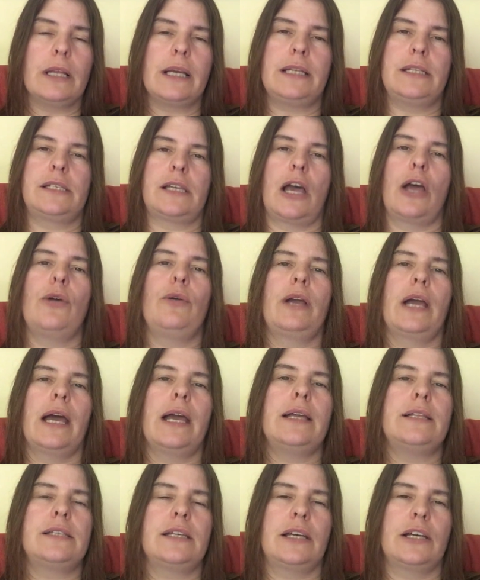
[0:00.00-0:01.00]
It's
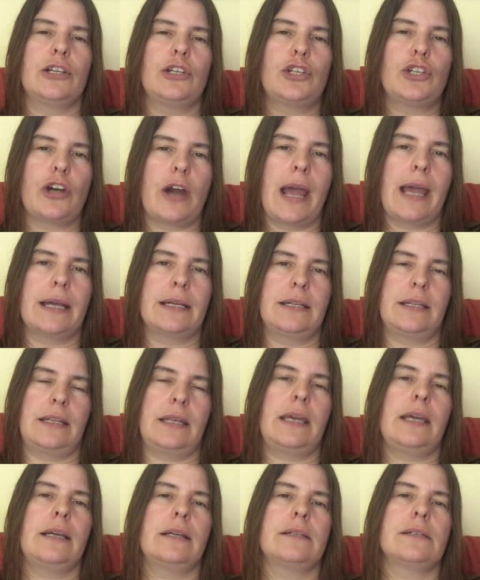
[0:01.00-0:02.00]
okay to contract
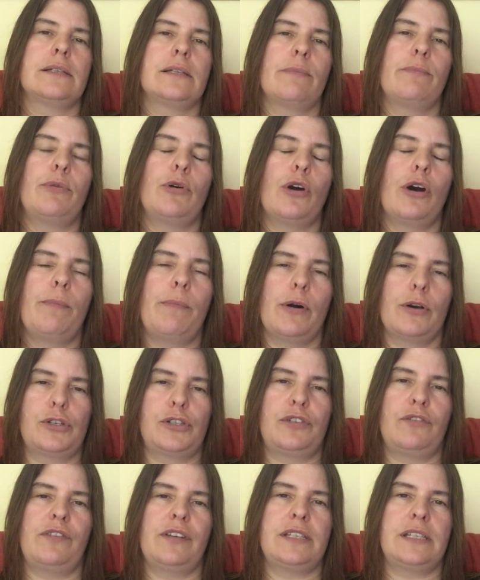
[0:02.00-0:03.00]
things and put
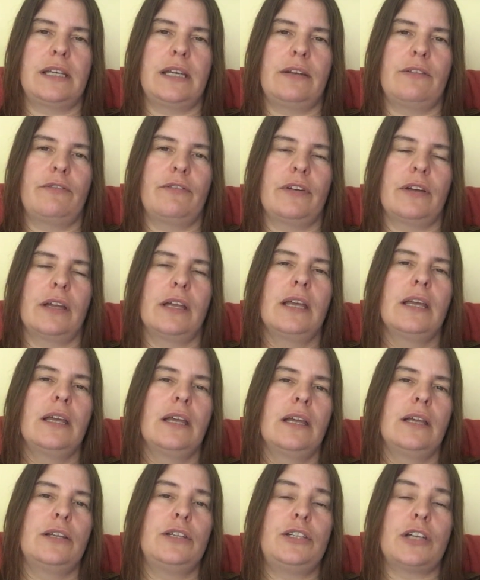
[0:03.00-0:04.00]
apostrophes in for
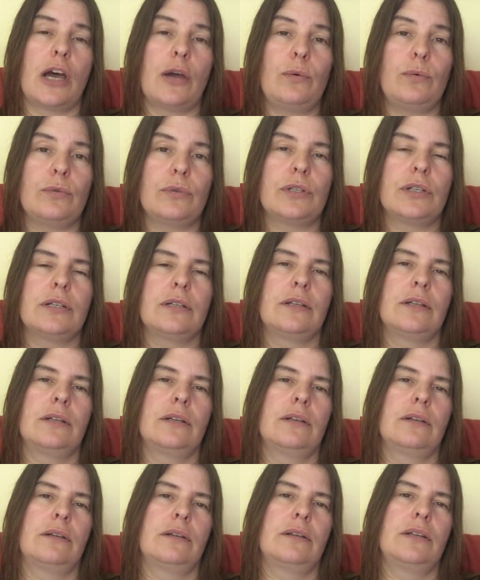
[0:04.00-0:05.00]
don't,
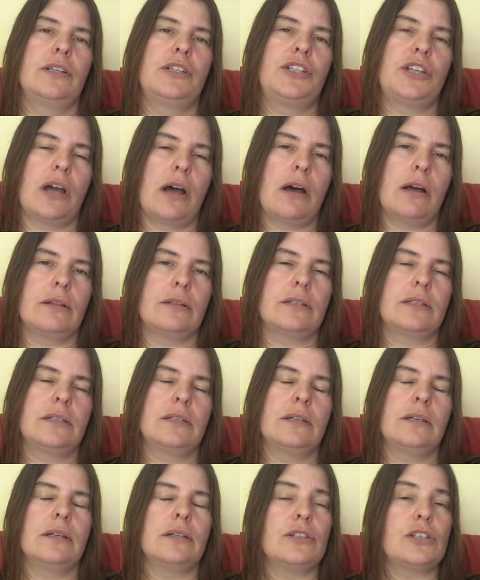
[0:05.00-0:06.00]
shan't,
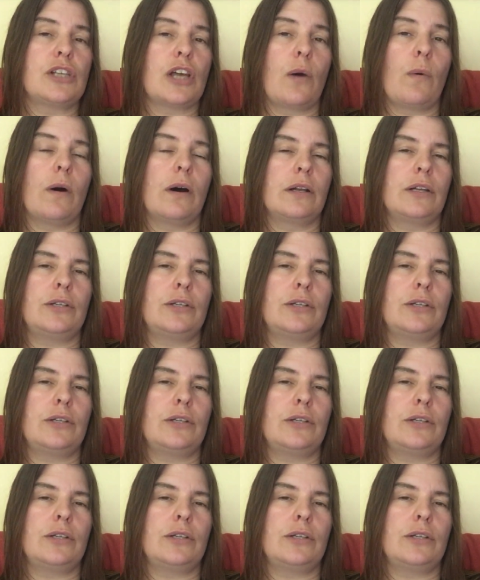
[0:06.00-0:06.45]
and so on.